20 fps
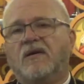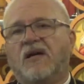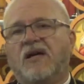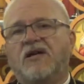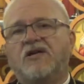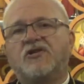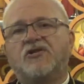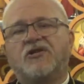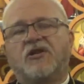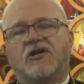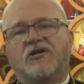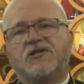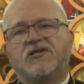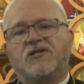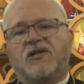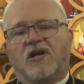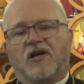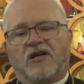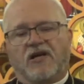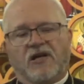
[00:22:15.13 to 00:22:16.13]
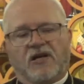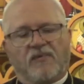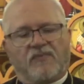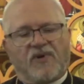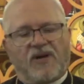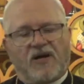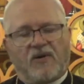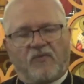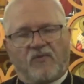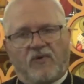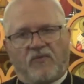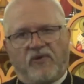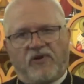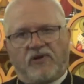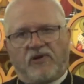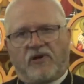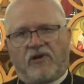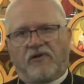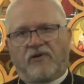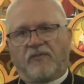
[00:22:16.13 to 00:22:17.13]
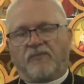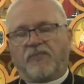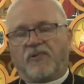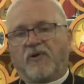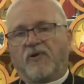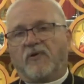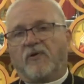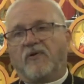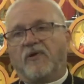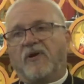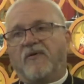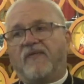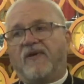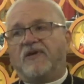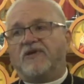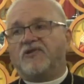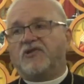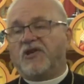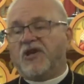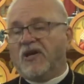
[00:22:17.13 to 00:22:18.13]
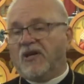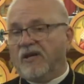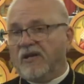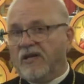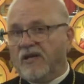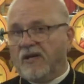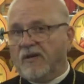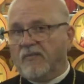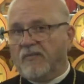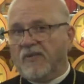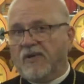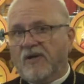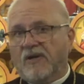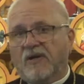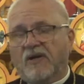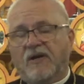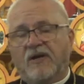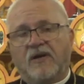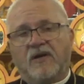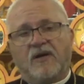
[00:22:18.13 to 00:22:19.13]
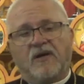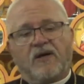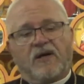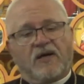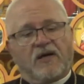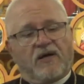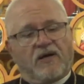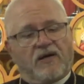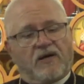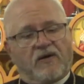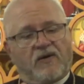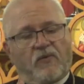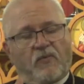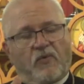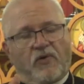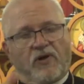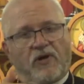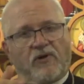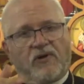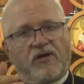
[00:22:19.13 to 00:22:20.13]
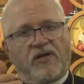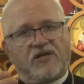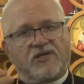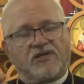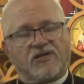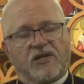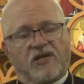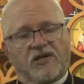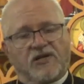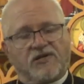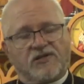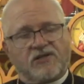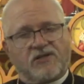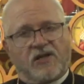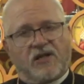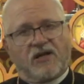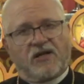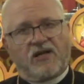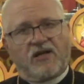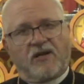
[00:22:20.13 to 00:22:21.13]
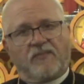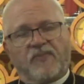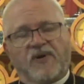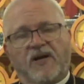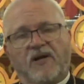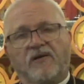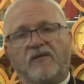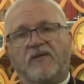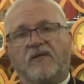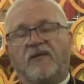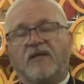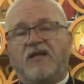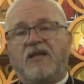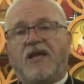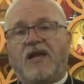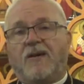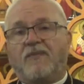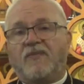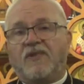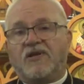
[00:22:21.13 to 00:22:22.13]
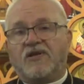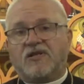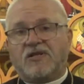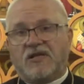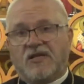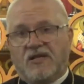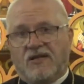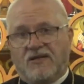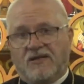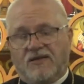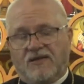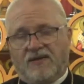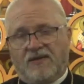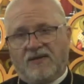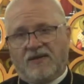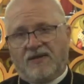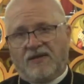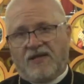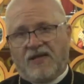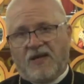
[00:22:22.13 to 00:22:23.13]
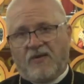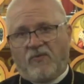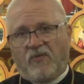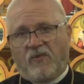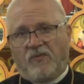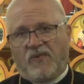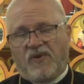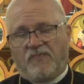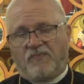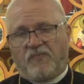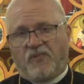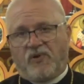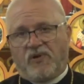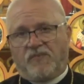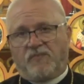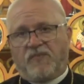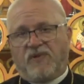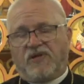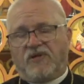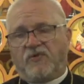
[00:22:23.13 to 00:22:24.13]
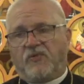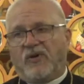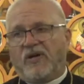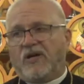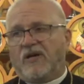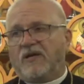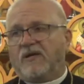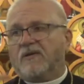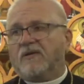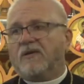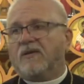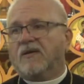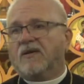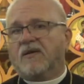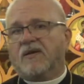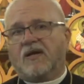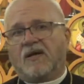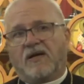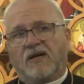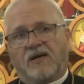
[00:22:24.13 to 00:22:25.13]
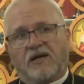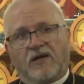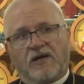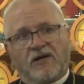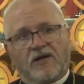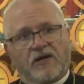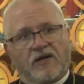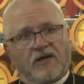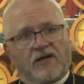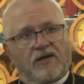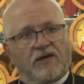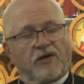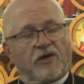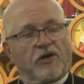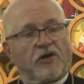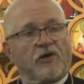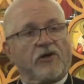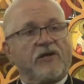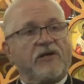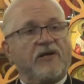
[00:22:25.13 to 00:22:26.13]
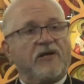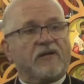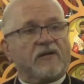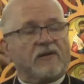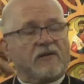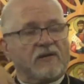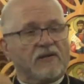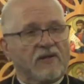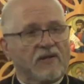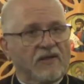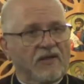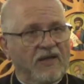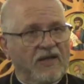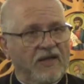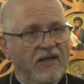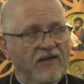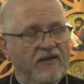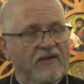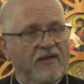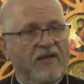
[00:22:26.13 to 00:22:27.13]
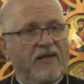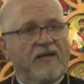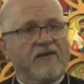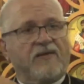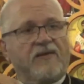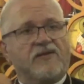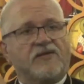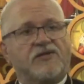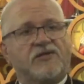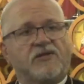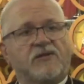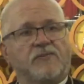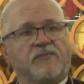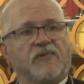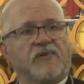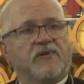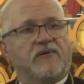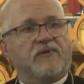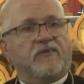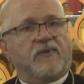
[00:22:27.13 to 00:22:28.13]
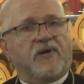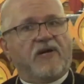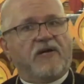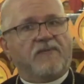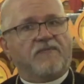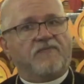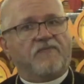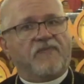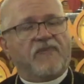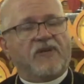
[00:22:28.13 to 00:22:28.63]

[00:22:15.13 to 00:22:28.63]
he starts talking about what we call the proto-evangelium, uh, where he starts talking about the enmity that will be put between uh, uh, her heel and, and the serpent, right?